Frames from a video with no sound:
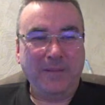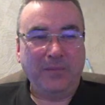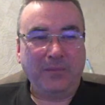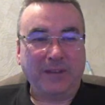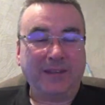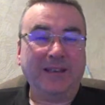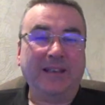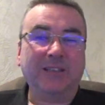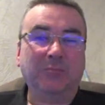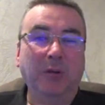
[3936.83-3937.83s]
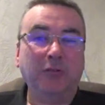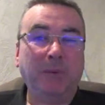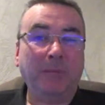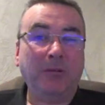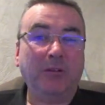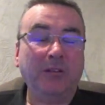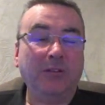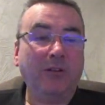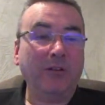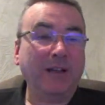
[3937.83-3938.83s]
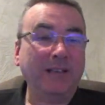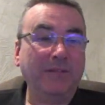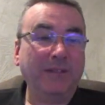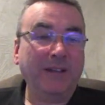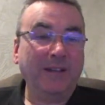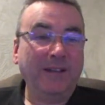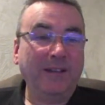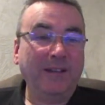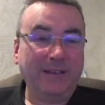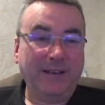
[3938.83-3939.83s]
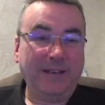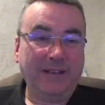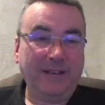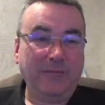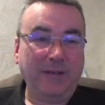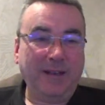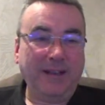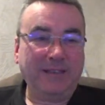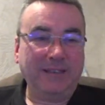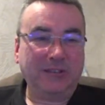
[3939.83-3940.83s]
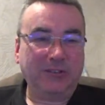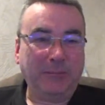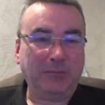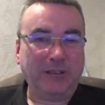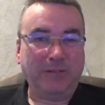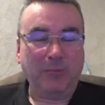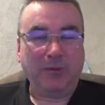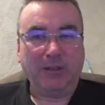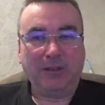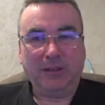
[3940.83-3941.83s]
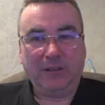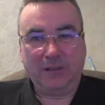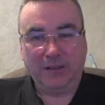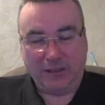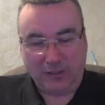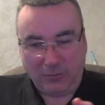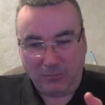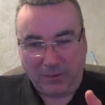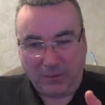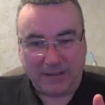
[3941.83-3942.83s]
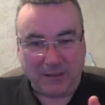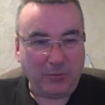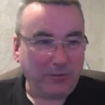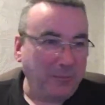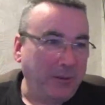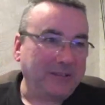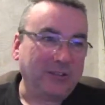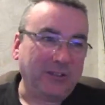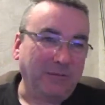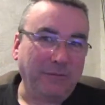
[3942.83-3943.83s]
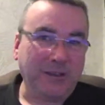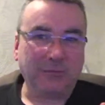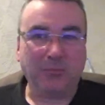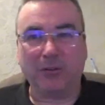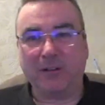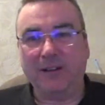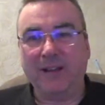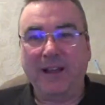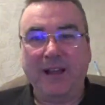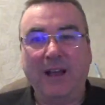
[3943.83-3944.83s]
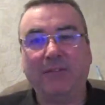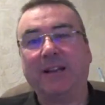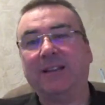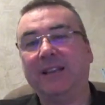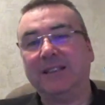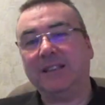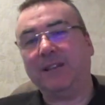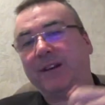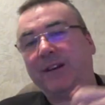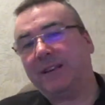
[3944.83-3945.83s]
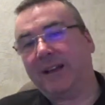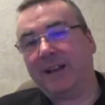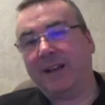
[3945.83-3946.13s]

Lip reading: The thing is, most people are on the wrong end of it. You know, you get these trips and everybody, they come back and they put the pictures on Facebook and I've had this and I've had that.